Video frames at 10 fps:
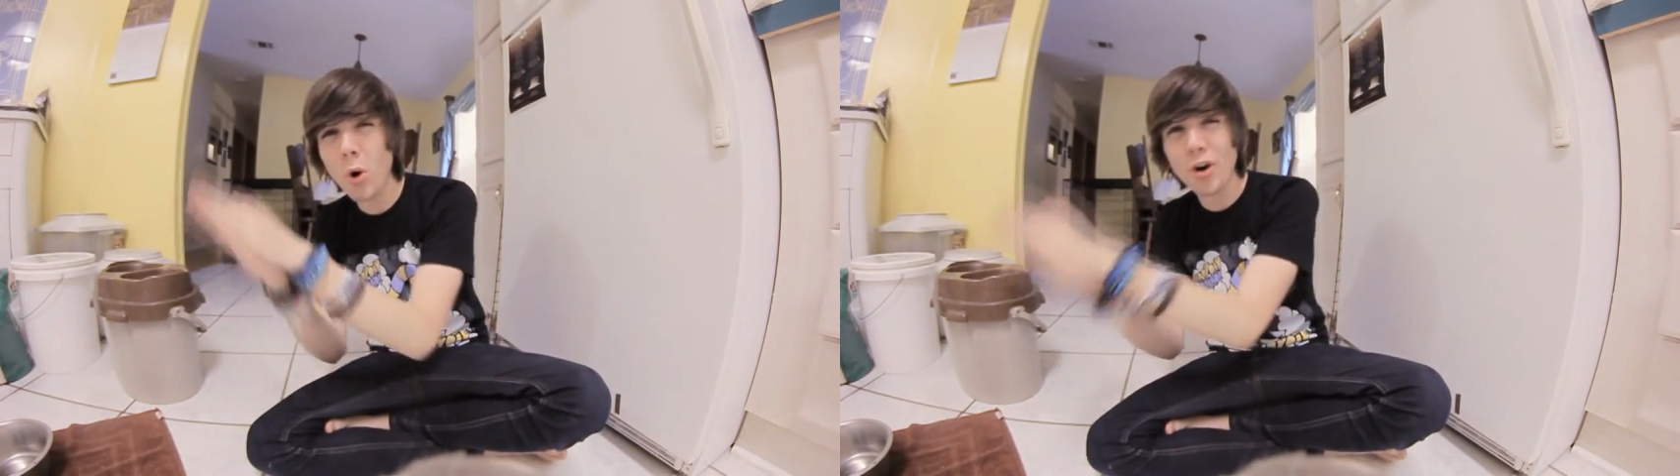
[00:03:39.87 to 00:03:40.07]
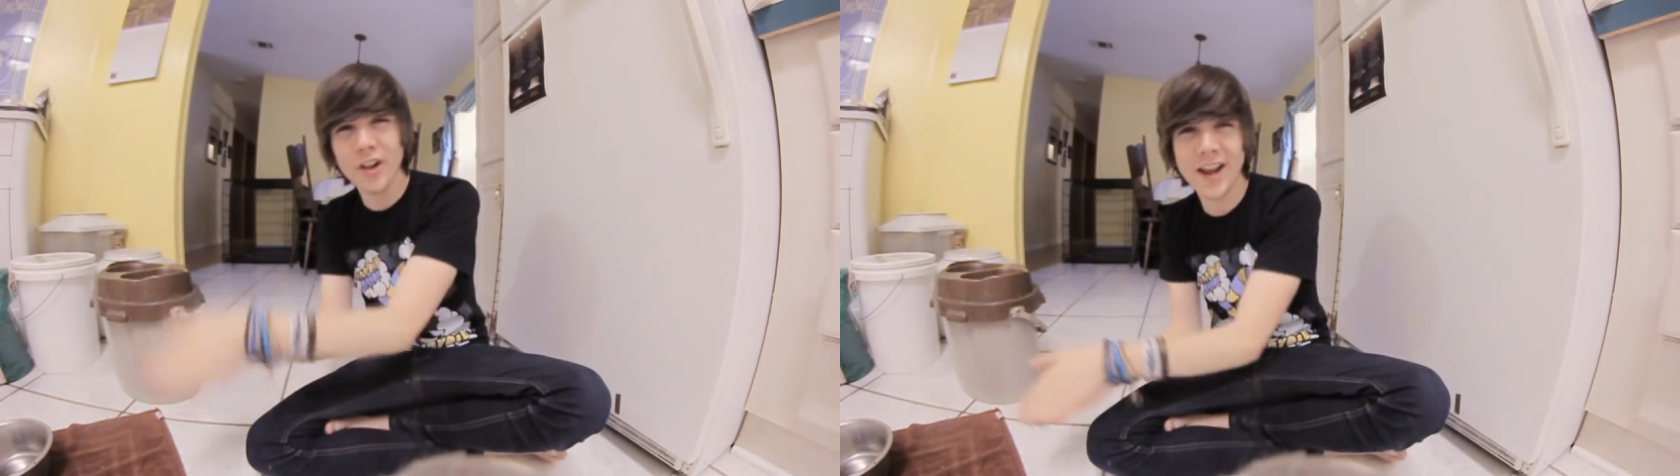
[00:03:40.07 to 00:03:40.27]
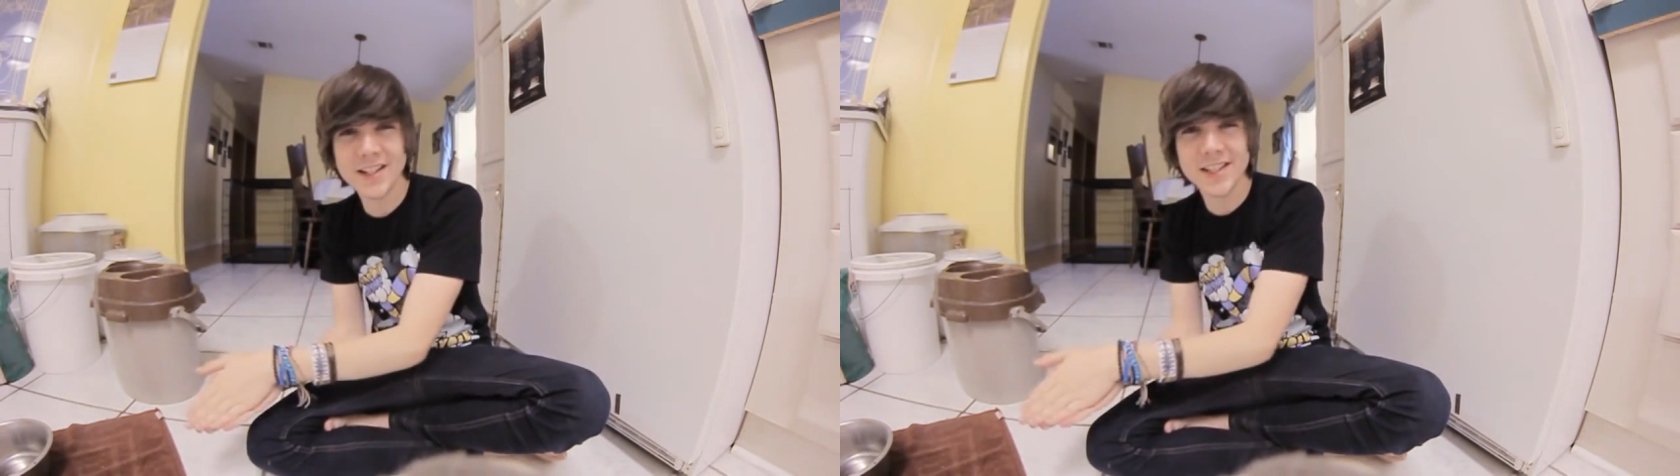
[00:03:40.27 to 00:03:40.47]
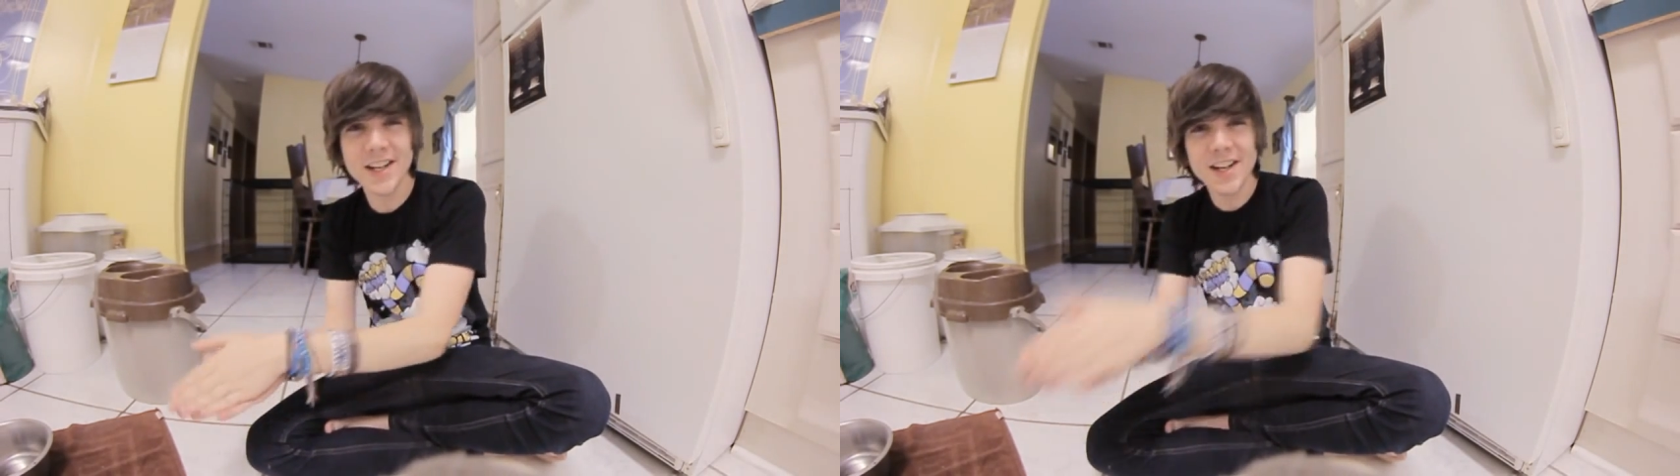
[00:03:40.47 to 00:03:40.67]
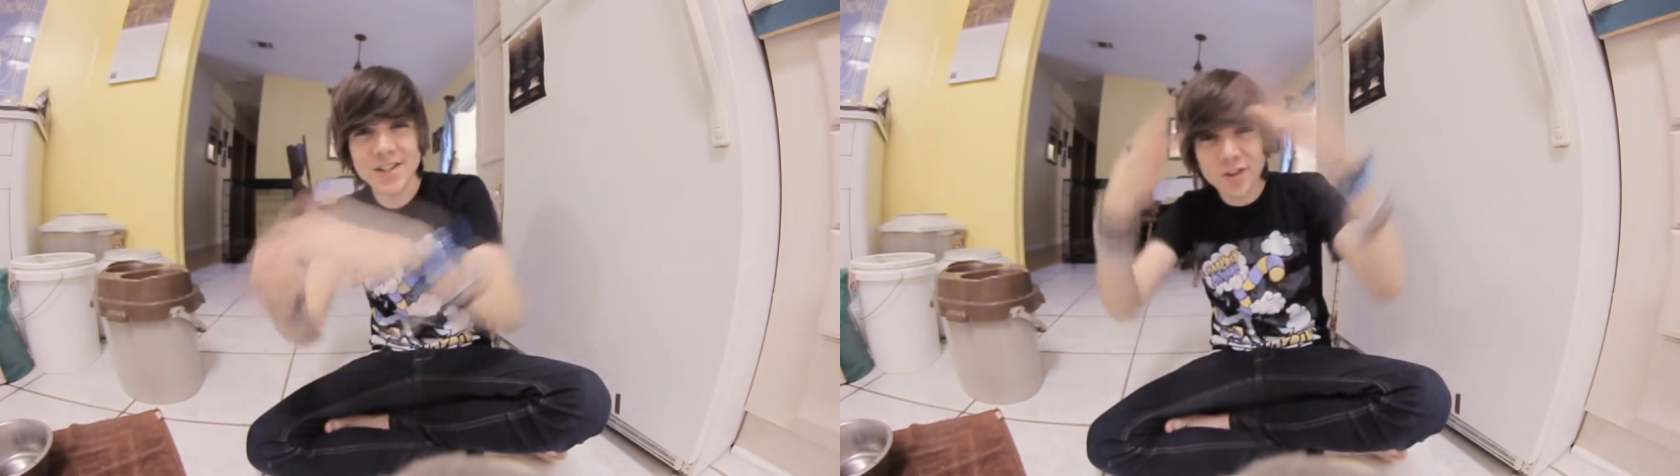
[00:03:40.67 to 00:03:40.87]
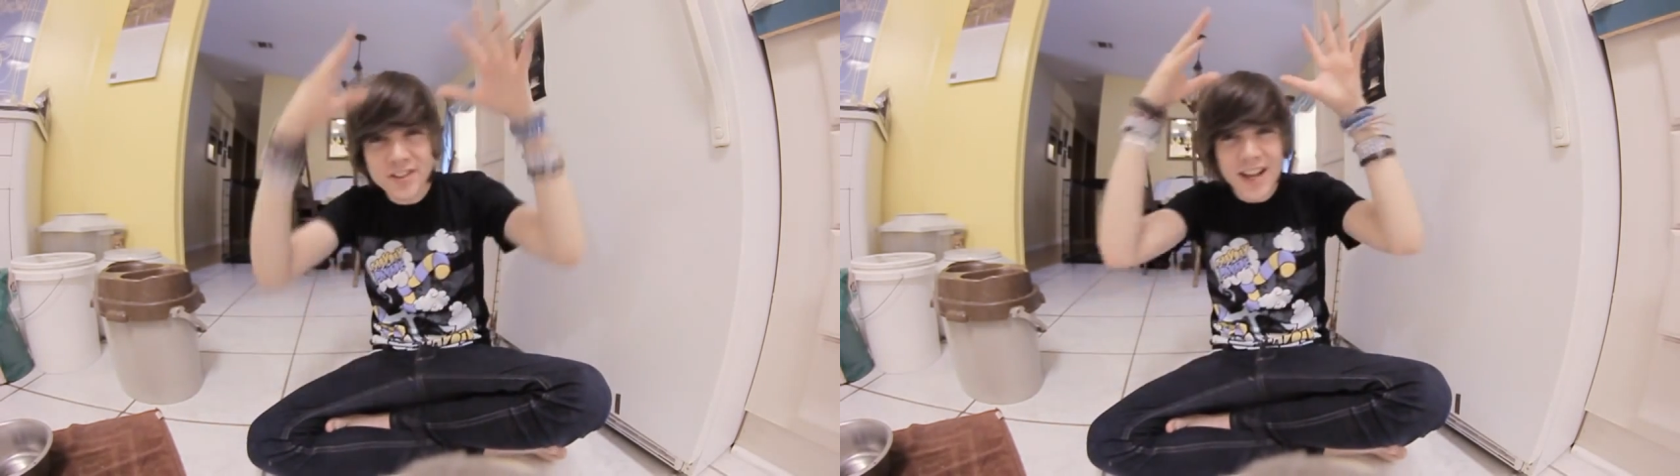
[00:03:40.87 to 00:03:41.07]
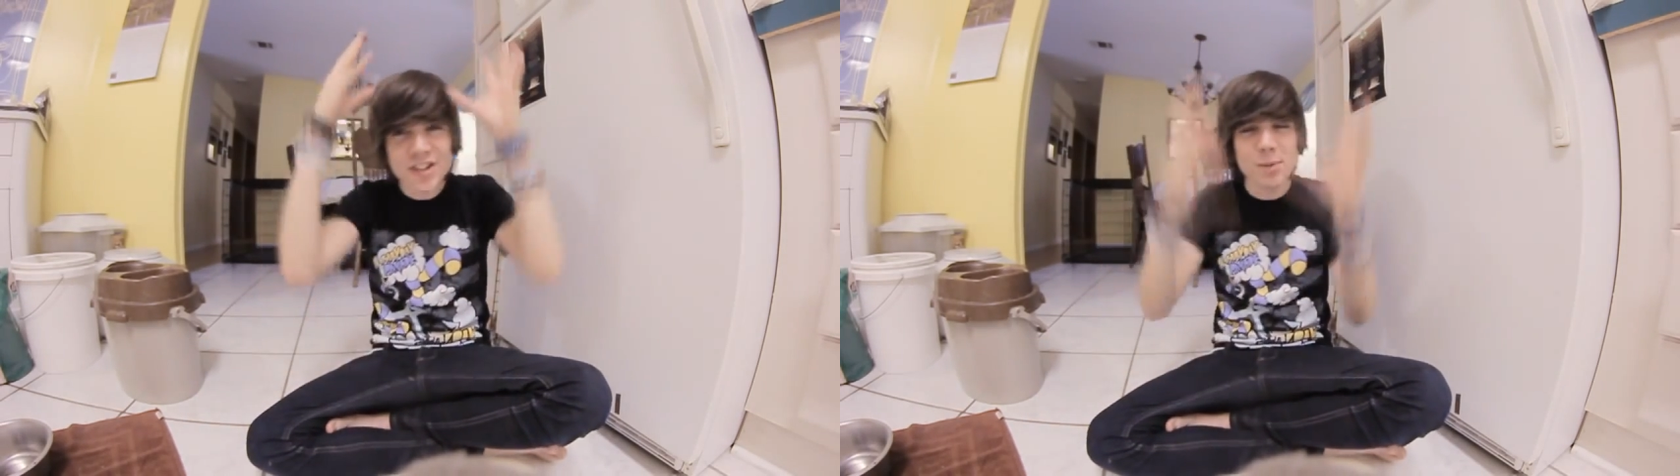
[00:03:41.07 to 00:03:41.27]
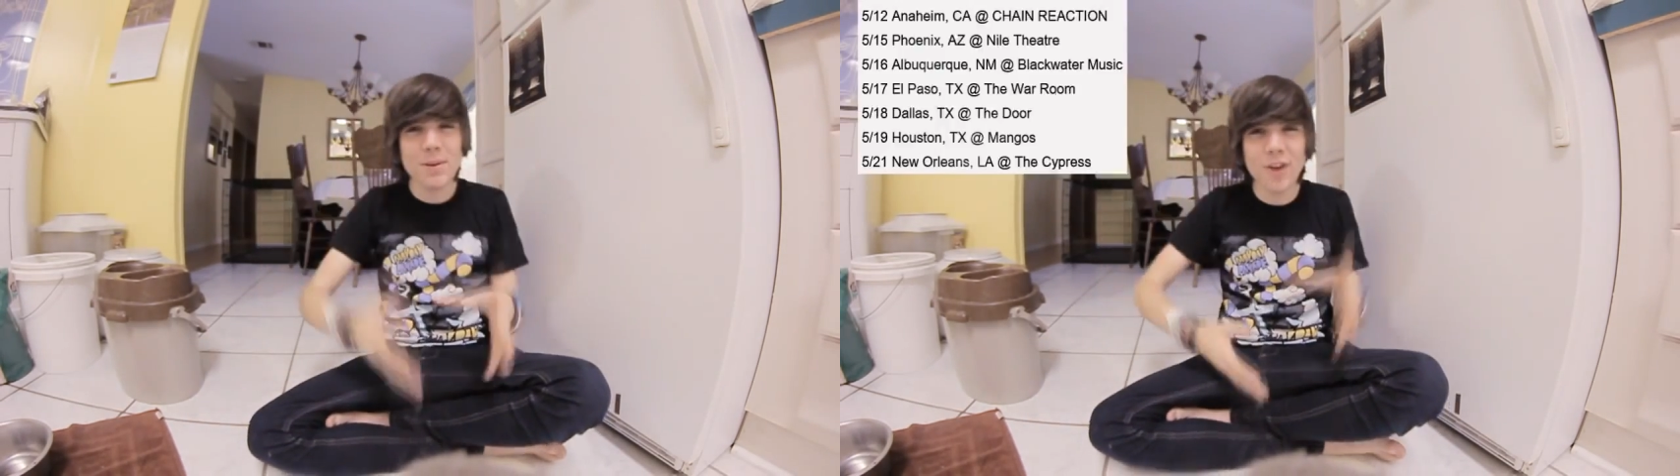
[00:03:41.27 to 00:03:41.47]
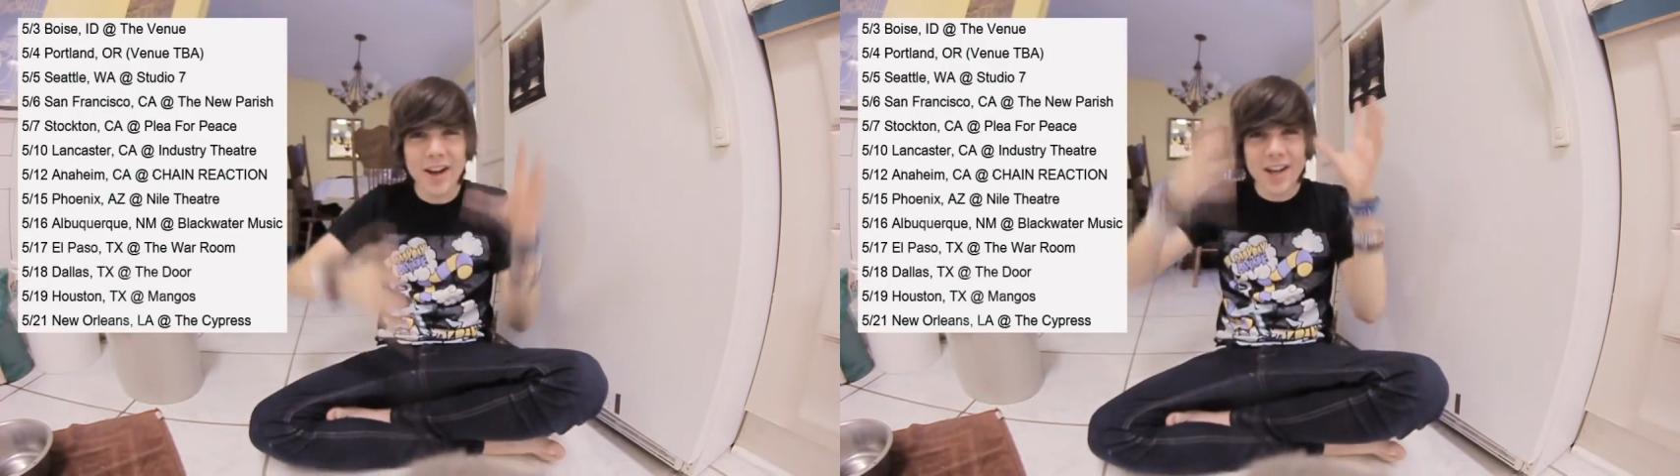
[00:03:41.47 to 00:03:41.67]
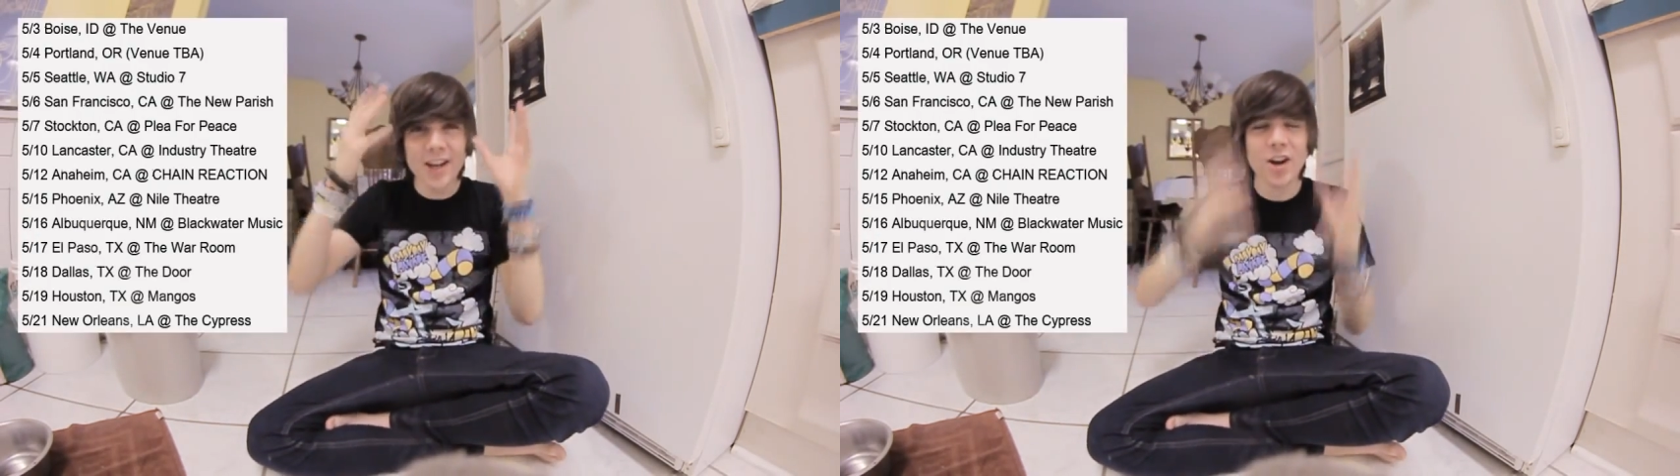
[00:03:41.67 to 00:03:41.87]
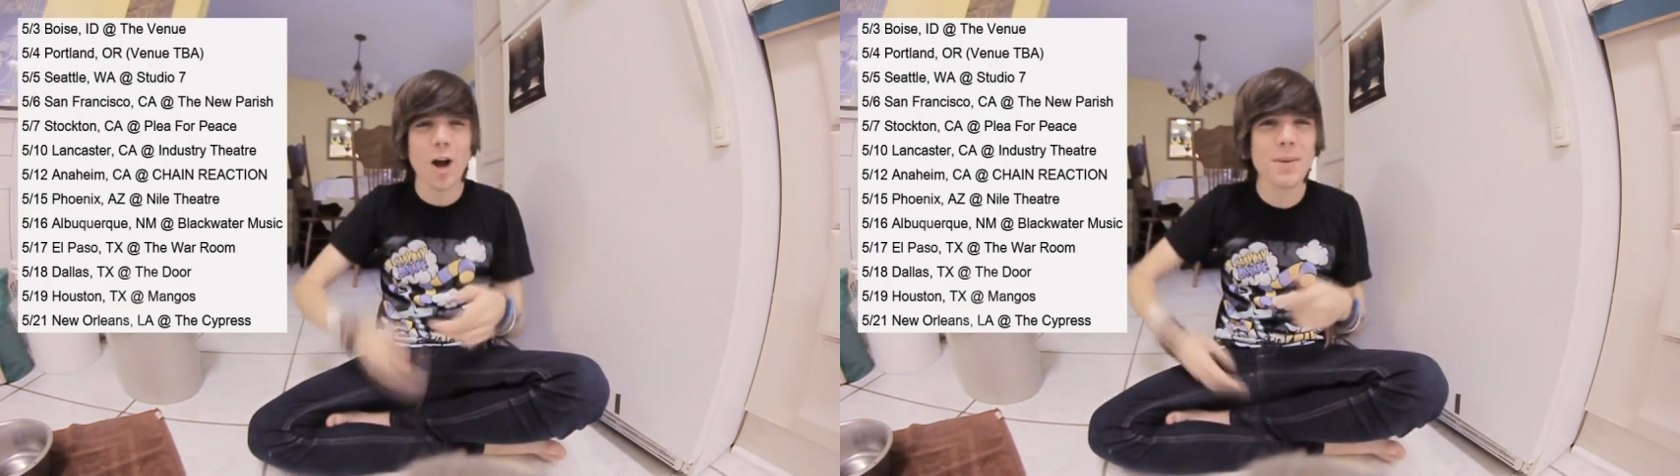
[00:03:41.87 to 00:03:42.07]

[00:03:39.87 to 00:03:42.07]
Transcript: Orleans. So the dates should be right here.